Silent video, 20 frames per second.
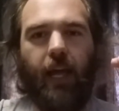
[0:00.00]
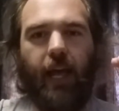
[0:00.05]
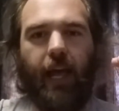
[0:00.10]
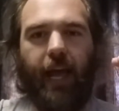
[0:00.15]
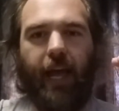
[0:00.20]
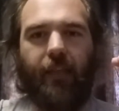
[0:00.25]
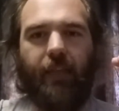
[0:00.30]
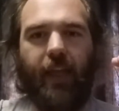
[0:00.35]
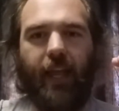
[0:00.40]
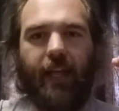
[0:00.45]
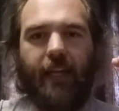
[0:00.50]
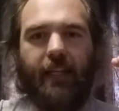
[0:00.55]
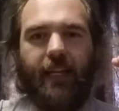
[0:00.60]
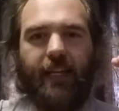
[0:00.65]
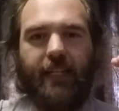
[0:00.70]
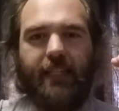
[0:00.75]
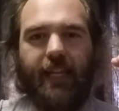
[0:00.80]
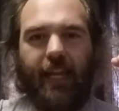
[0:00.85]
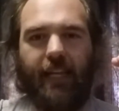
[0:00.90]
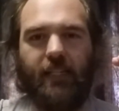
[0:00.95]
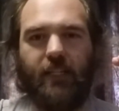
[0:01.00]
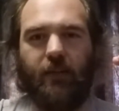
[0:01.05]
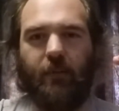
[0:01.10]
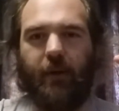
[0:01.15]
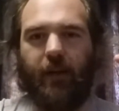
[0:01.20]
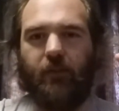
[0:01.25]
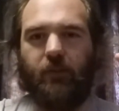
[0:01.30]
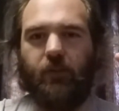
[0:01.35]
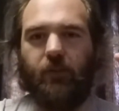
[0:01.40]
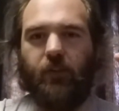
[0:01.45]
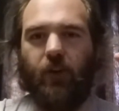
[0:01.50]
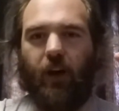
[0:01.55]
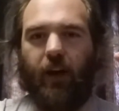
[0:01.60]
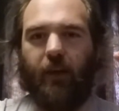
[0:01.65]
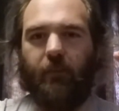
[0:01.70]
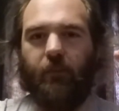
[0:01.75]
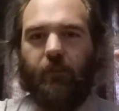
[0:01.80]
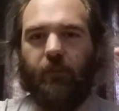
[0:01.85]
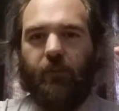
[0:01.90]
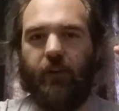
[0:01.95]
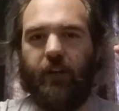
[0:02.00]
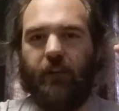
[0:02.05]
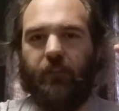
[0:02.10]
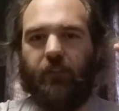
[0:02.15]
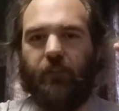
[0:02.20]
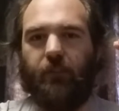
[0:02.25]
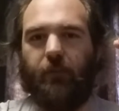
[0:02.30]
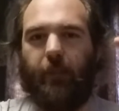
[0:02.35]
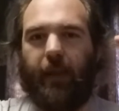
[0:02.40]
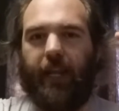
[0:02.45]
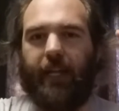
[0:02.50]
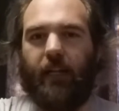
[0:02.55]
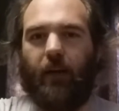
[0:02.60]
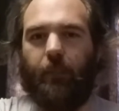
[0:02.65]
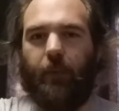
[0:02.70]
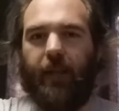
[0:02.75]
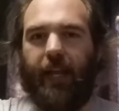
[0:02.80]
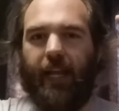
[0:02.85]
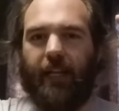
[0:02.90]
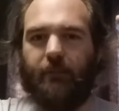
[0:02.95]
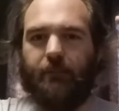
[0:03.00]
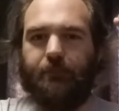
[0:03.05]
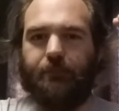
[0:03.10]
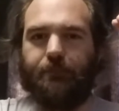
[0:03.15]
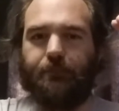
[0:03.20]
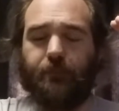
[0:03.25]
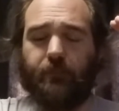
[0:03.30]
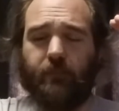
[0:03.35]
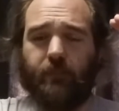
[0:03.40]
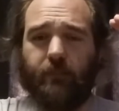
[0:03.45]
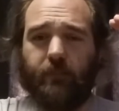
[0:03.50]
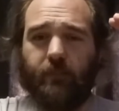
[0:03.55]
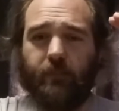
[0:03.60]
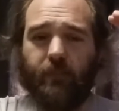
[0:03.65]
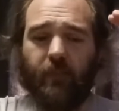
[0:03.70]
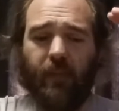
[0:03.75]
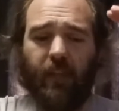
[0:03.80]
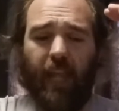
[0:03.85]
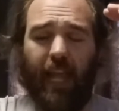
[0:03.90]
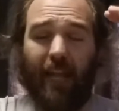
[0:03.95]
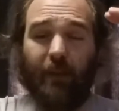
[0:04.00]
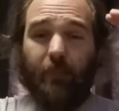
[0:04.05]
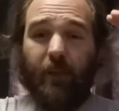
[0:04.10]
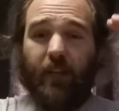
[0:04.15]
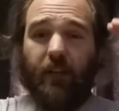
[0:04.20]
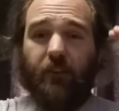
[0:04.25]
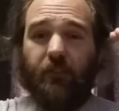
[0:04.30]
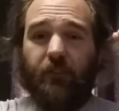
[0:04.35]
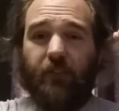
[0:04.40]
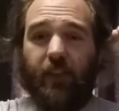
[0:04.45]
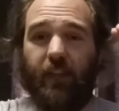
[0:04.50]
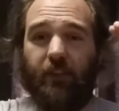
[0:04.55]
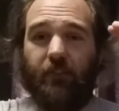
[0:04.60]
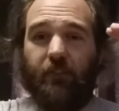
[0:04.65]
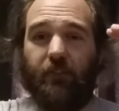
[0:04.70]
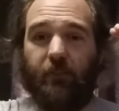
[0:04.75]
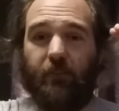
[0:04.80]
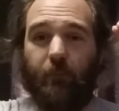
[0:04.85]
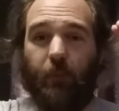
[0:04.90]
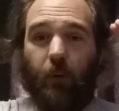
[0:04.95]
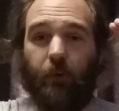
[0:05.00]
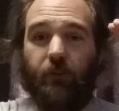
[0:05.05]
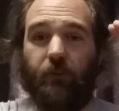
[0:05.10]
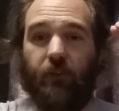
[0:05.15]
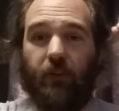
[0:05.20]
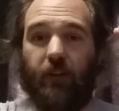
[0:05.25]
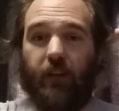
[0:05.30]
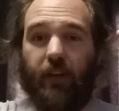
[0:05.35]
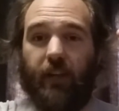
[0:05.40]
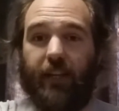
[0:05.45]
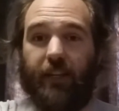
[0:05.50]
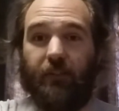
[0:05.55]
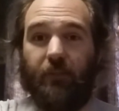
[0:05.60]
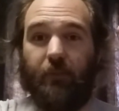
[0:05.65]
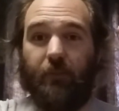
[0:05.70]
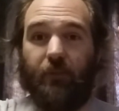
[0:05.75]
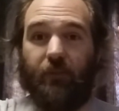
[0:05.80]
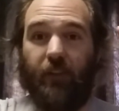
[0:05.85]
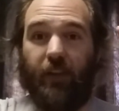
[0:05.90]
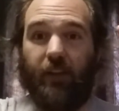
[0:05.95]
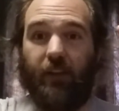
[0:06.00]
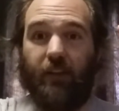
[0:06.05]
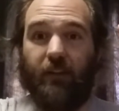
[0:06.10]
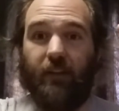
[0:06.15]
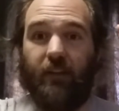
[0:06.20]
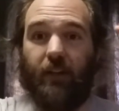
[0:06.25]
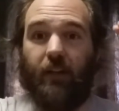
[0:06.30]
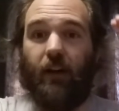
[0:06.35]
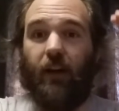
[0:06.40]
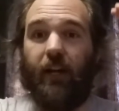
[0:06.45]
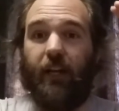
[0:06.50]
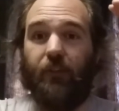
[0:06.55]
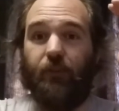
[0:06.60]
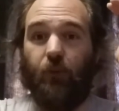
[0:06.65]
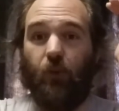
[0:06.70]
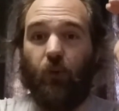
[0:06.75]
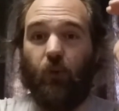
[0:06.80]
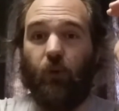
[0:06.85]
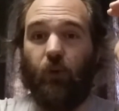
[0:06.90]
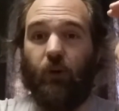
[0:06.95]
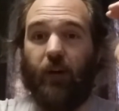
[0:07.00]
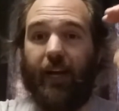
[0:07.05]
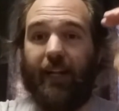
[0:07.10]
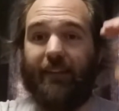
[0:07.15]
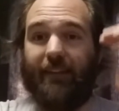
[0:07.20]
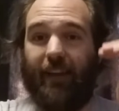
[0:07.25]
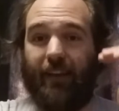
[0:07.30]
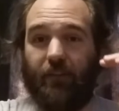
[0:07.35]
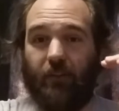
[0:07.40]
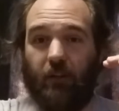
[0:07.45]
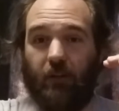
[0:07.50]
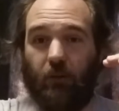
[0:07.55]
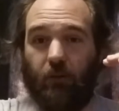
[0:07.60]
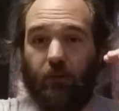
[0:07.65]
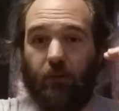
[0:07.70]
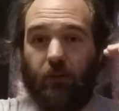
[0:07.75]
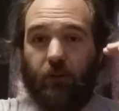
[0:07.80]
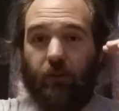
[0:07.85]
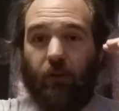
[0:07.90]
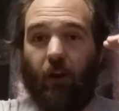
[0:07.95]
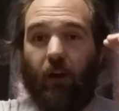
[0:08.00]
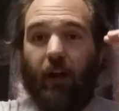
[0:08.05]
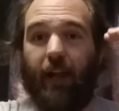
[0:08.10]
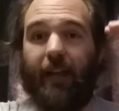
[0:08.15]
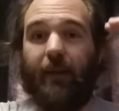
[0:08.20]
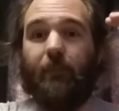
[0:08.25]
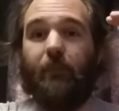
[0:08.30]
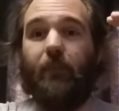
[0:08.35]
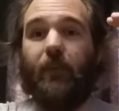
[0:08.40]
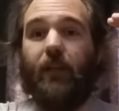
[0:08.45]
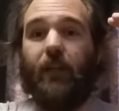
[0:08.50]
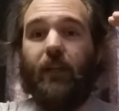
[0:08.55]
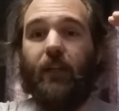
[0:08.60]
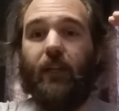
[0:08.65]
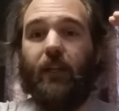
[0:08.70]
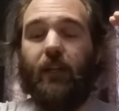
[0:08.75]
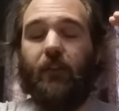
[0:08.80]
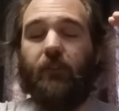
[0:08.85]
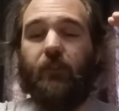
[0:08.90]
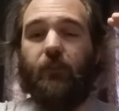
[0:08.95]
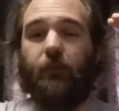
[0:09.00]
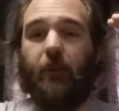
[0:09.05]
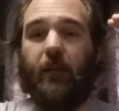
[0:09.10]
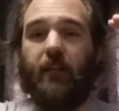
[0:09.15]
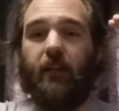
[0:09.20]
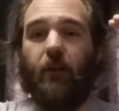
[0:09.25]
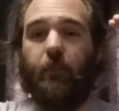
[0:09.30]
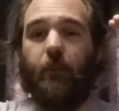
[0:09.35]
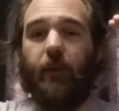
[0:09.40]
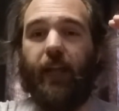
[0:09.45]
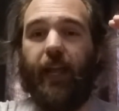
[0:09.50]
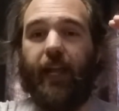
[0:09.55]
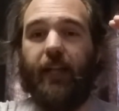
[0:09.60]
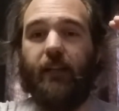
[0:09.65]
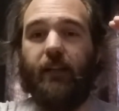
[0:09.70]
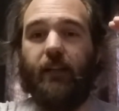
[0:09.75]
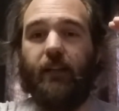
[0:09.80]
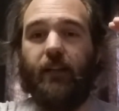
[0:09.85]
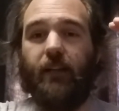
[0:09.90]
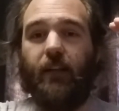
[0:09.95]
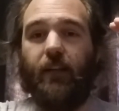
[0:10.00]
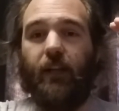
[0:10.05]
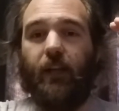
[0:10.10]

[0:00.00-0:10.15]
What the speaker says: And then it takes an amount of time for it to speed up again. And because this motor isn't particularly high draw and takes a long time to speed up again,